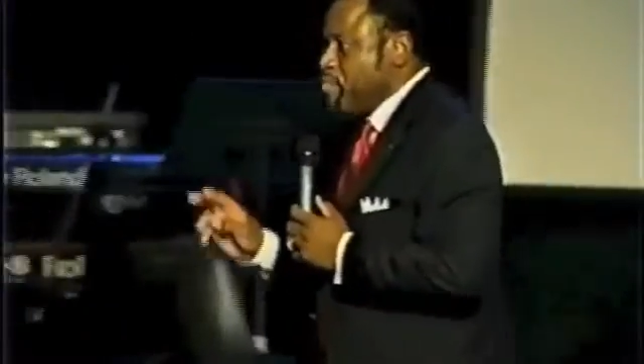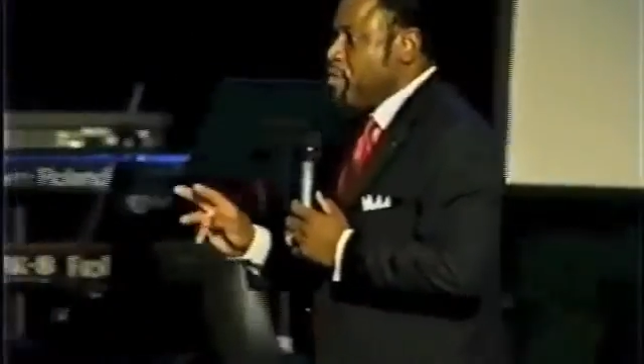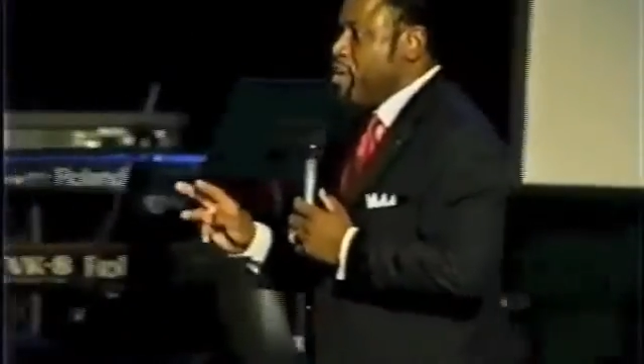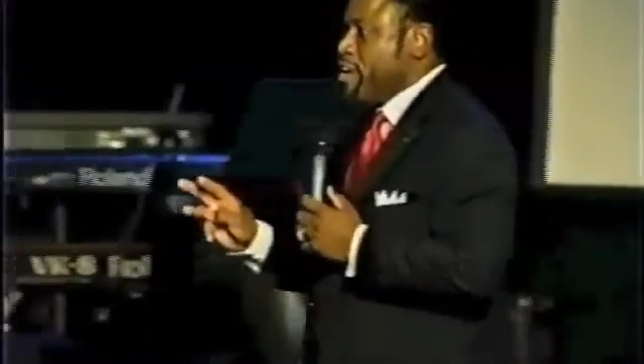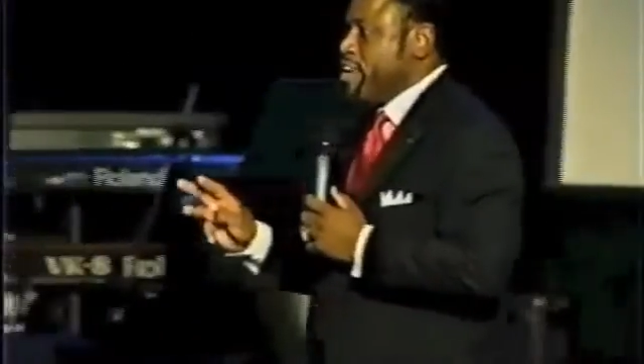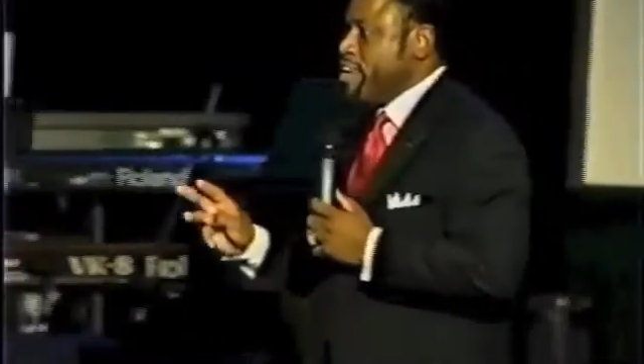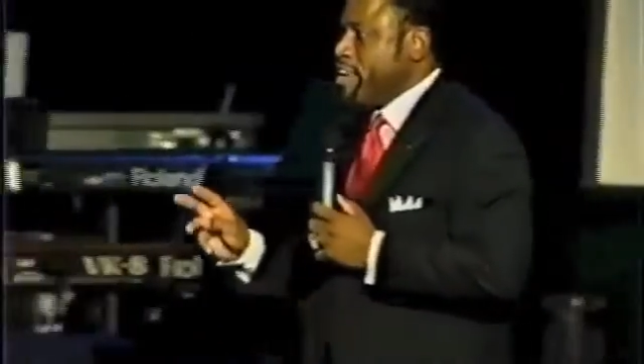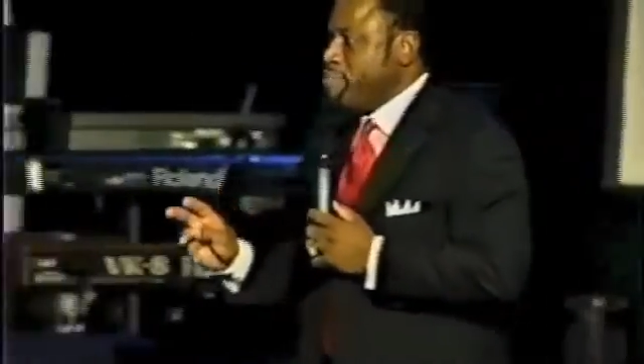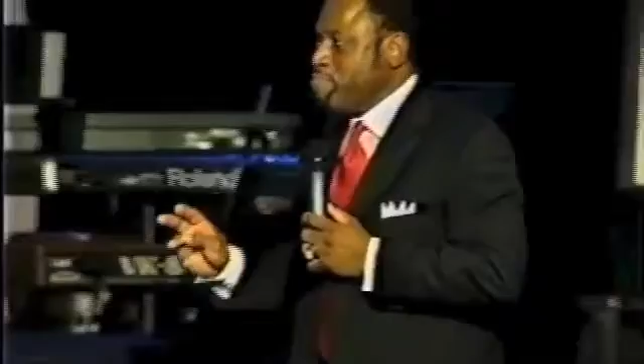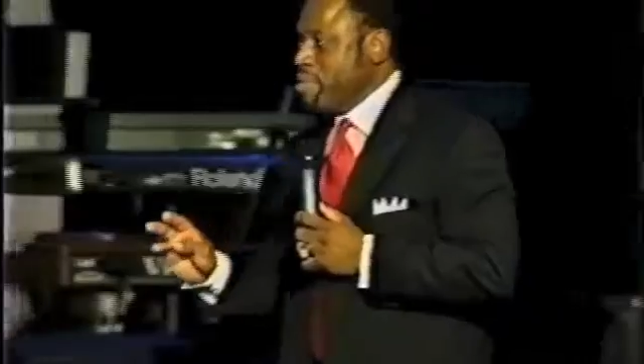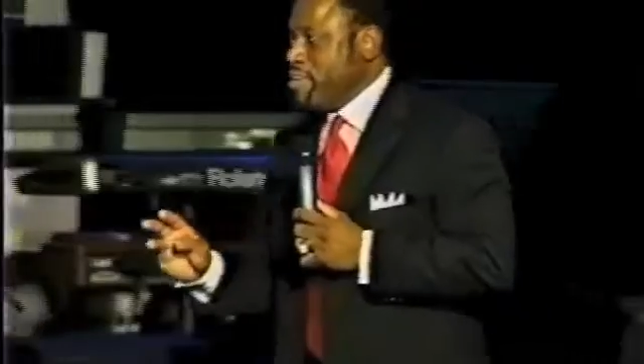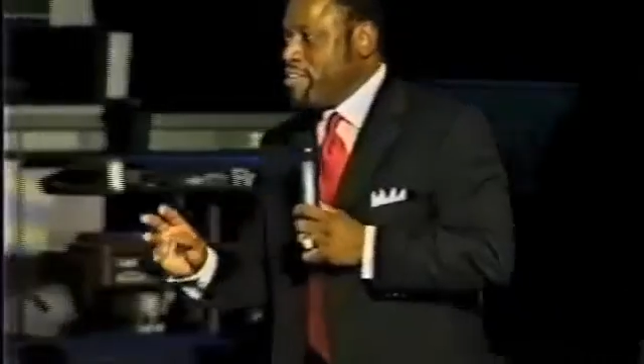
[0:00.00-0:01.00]
Thirdly,
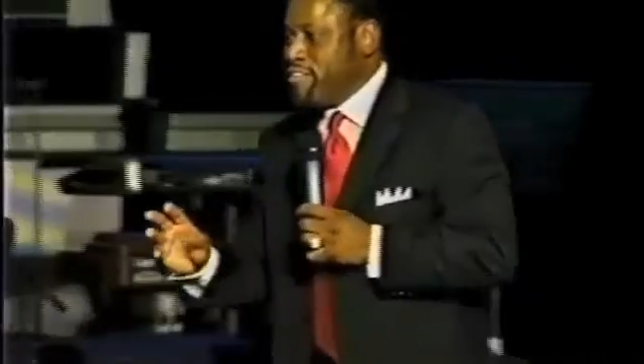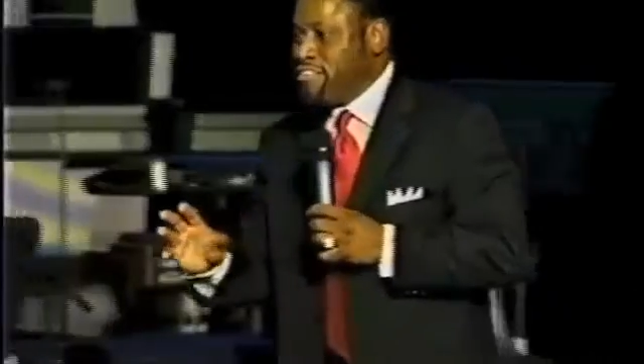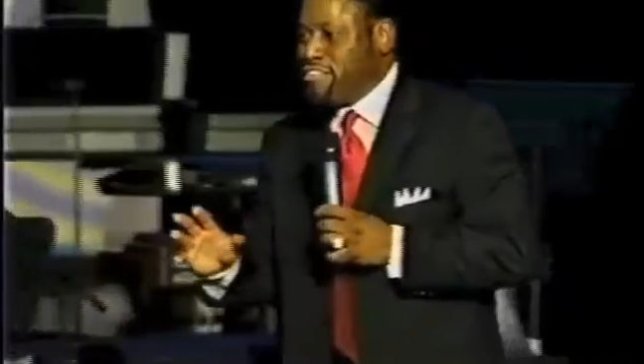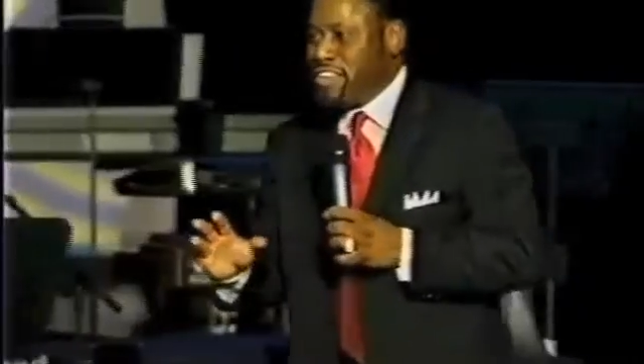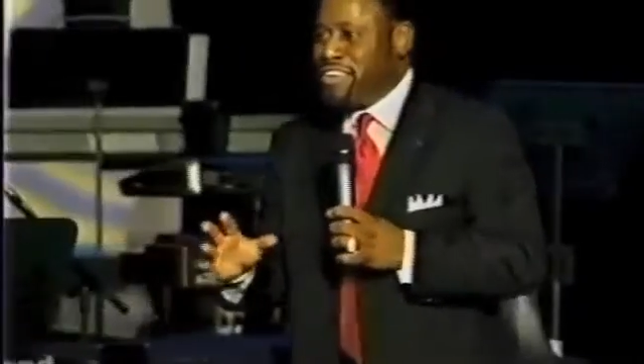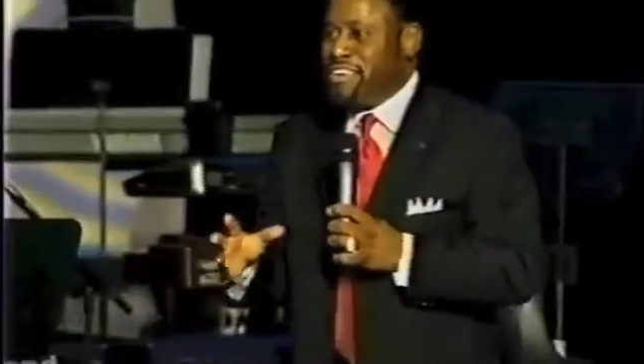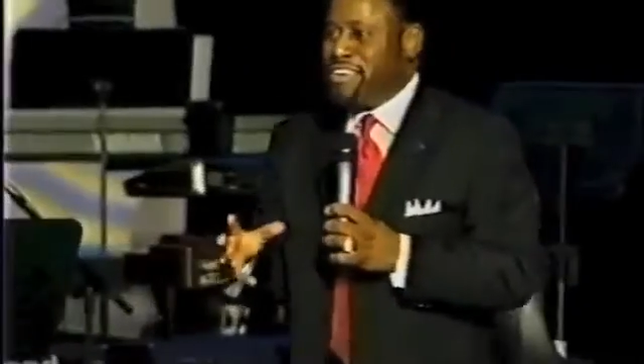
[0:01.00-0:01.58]
it means